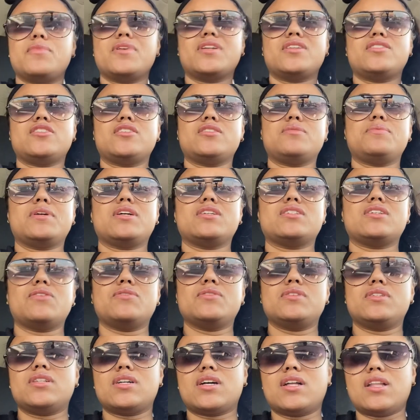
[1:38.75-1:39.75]
just because I
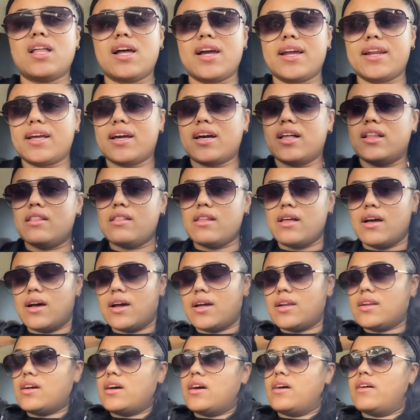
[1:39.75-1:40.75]
was declining a
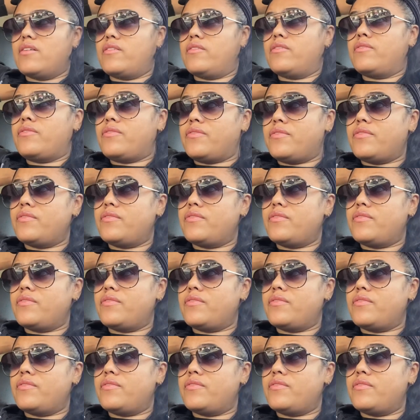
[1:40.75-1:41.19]
lot of